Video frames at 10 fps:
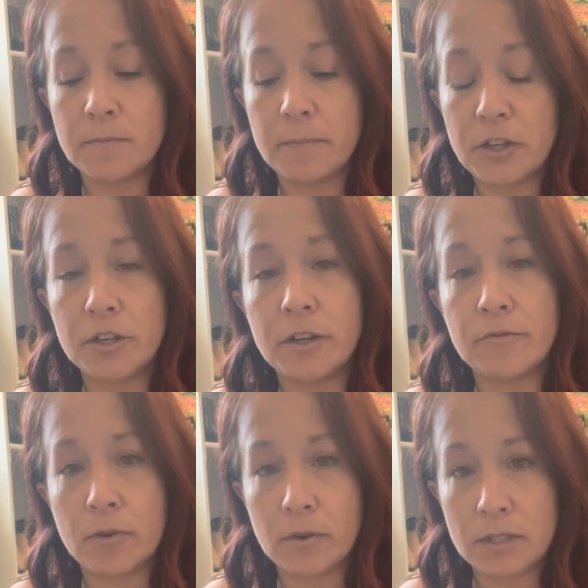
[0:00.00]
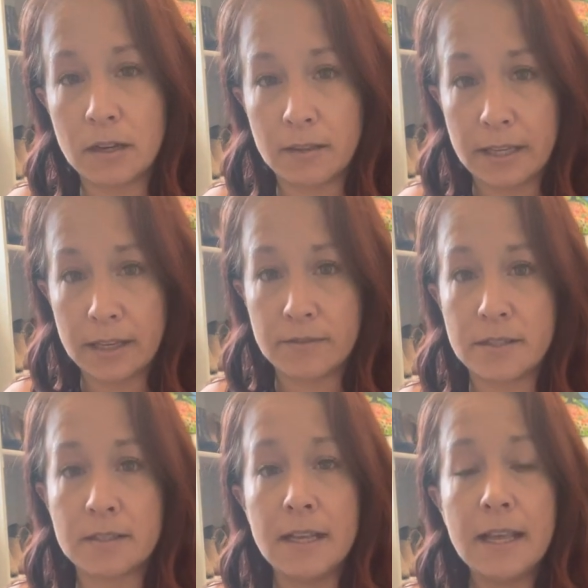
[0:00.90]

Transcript: make sure you're focusing on the gifts